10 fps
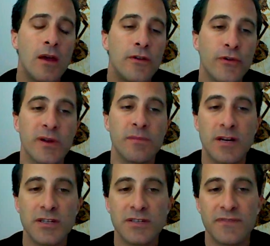During
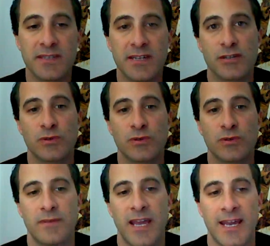much of the
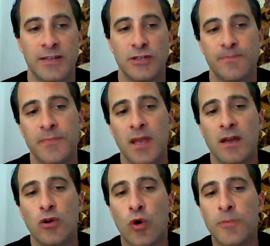industrial age,
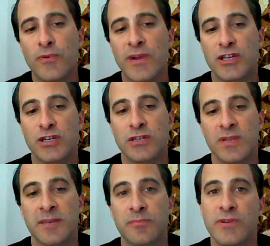corporations were
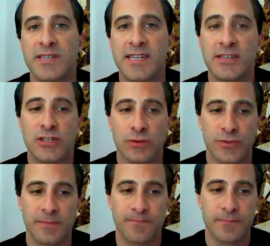like preteen
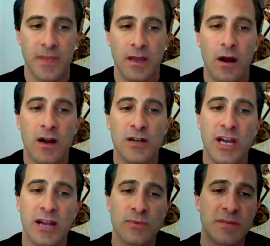children. Our
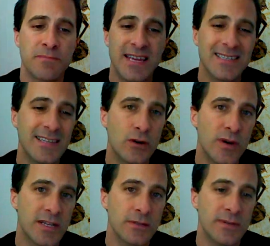child was amazingly
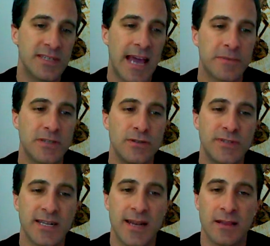quick to adapt to new
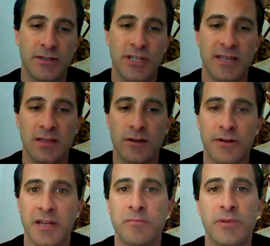technology and
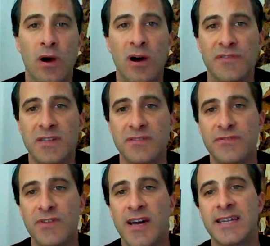learning, but often
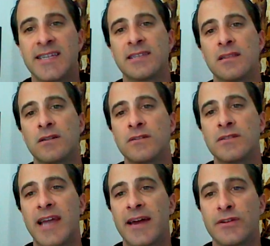defiant as it learned
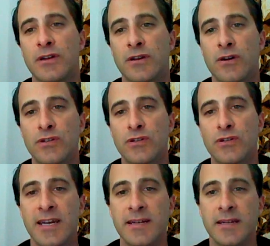how to
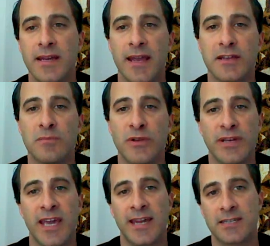negotiate and
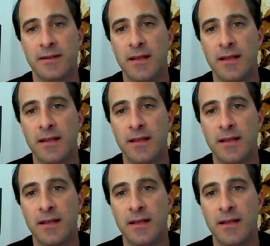communicate.